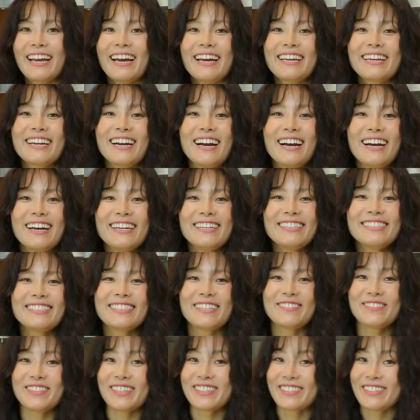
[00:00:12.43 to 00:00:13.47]
Hey guys,
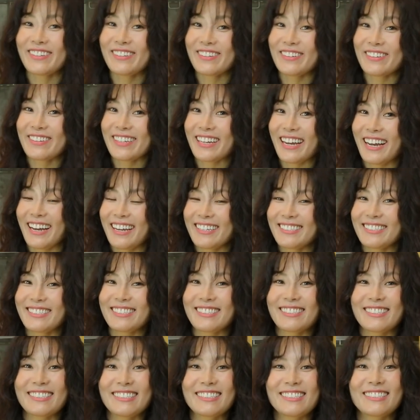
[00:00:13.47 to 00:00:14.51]
I'm Seonkyoung long guest.
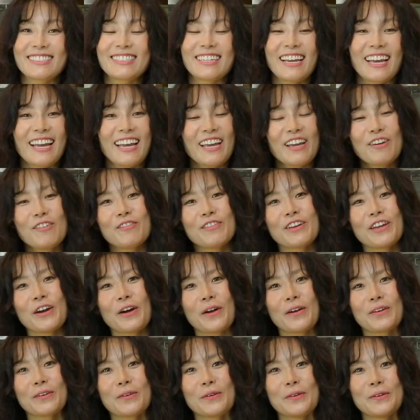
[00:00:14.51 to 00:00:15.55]
Today we
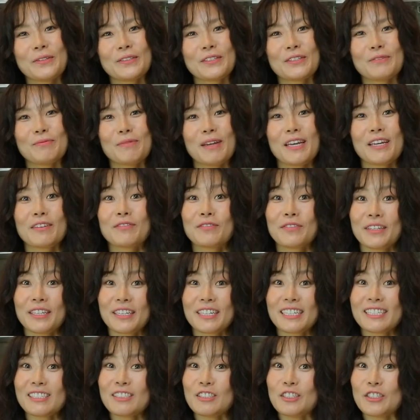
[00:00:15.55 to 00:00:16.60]
are going to make
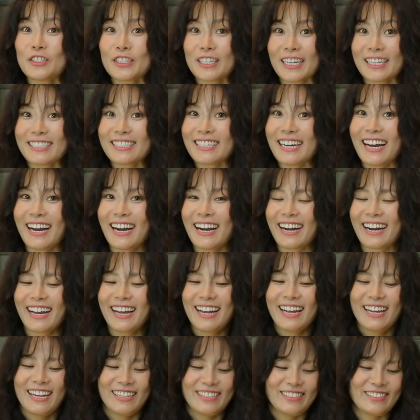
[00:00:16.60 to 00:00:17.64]
vegan Yukgaejang.
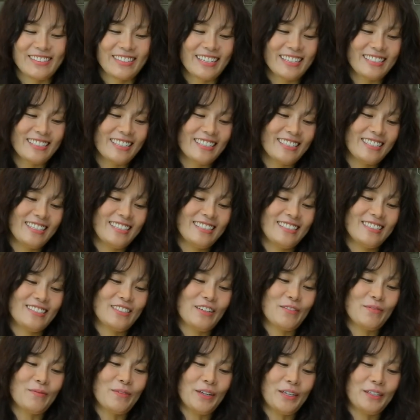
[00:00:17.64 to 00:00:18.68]
Yukgaejang is
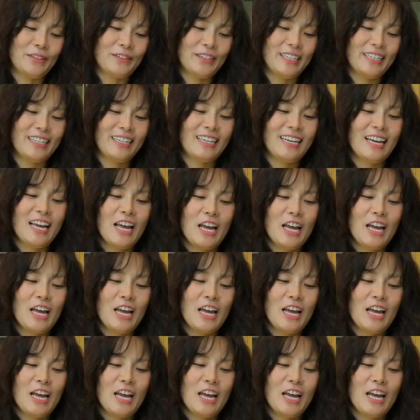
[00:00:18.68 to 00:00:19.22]
a very